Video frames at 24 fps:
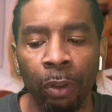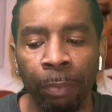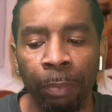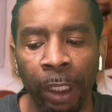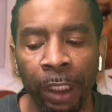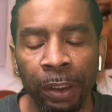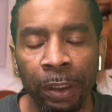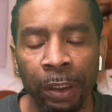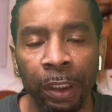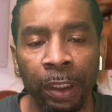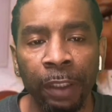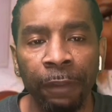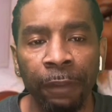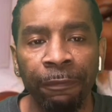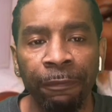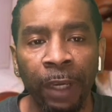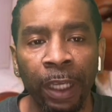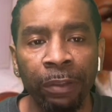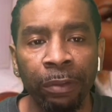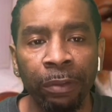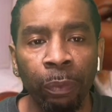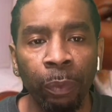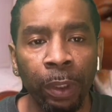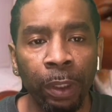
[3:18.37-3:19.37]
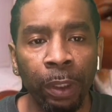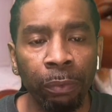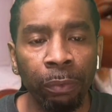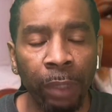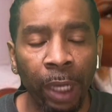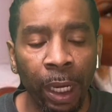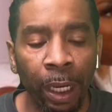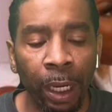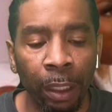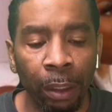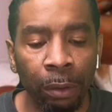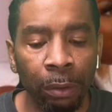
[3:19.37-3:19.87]
Basically, Phaedra went
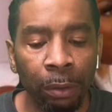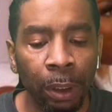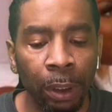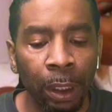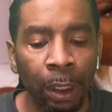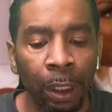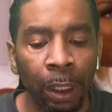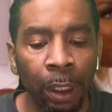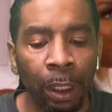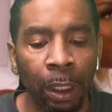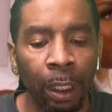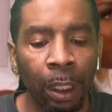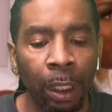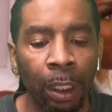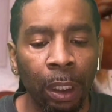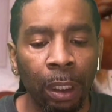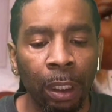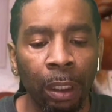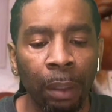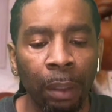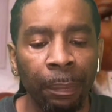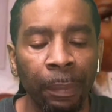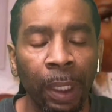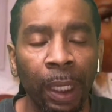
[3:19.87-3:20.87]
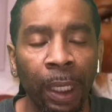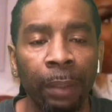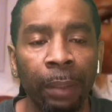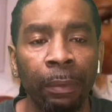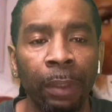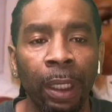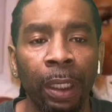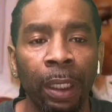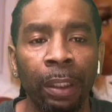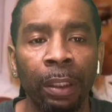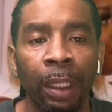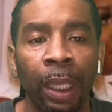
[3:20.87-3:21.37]
around
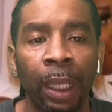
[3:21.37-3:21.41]
and